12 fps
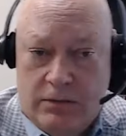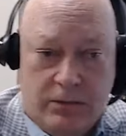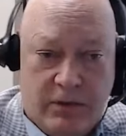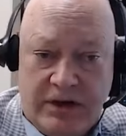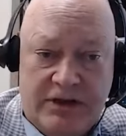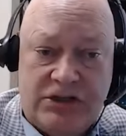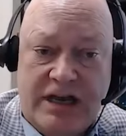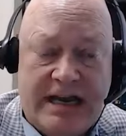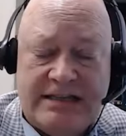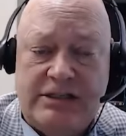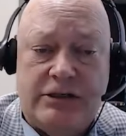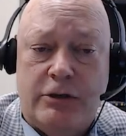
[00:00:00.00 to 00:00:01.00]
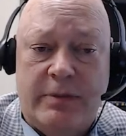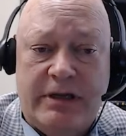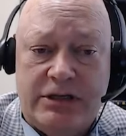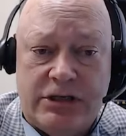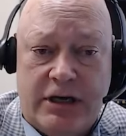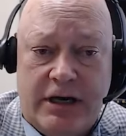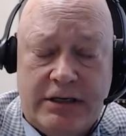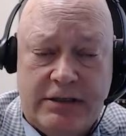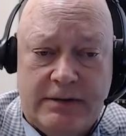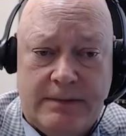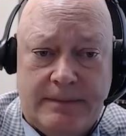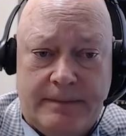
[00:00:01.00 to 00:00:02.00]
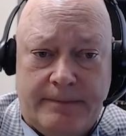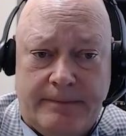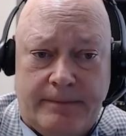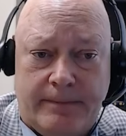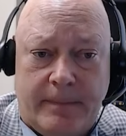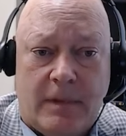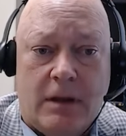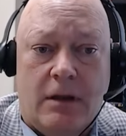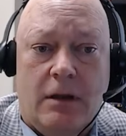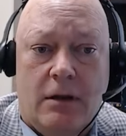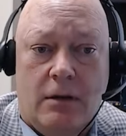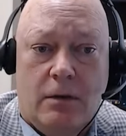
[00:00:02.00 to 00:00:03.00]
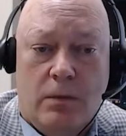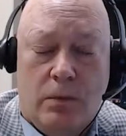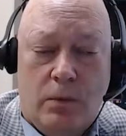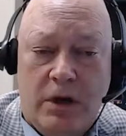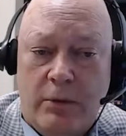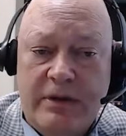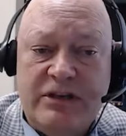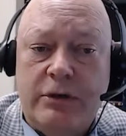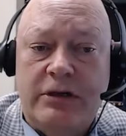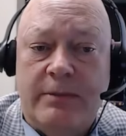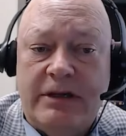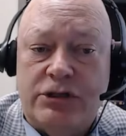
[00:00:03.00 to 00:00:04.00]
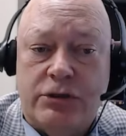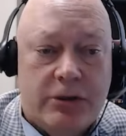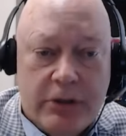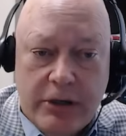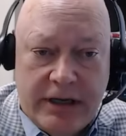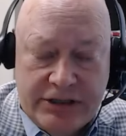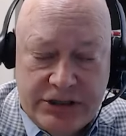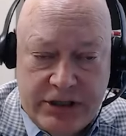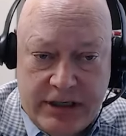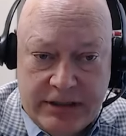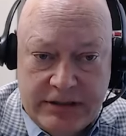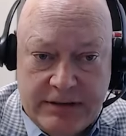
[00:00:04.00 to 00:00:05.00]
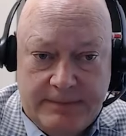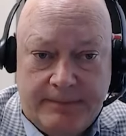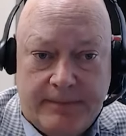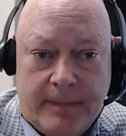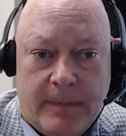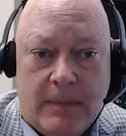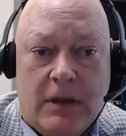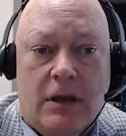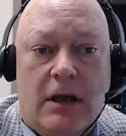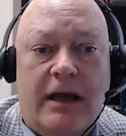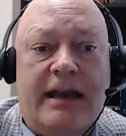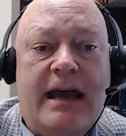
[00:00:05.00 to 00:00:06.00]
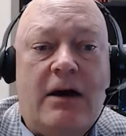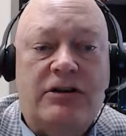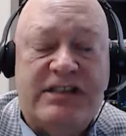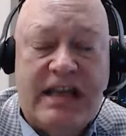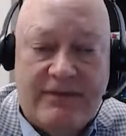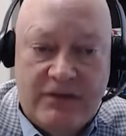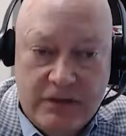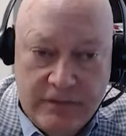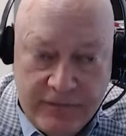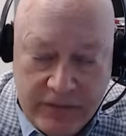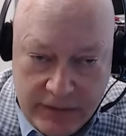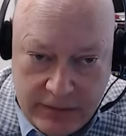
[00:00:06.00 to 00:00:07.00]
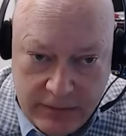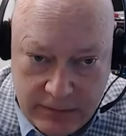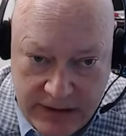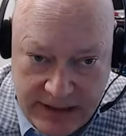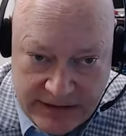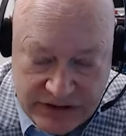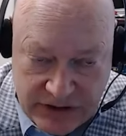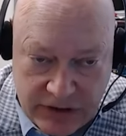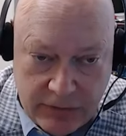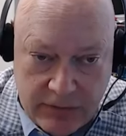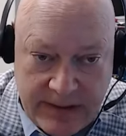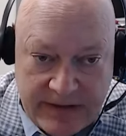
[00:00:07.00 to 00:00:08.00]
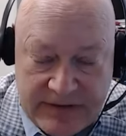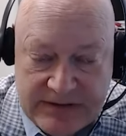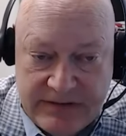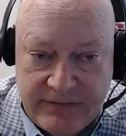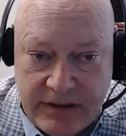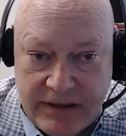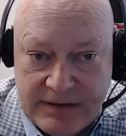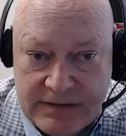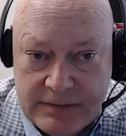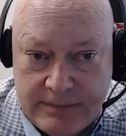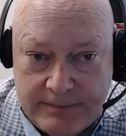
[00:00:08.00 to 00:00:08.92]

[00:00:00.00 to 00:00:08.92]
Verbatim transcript: what are the chances of you being shocked? What are we doing to make sure you're not shocked? And how safe do you feel and secure about this device?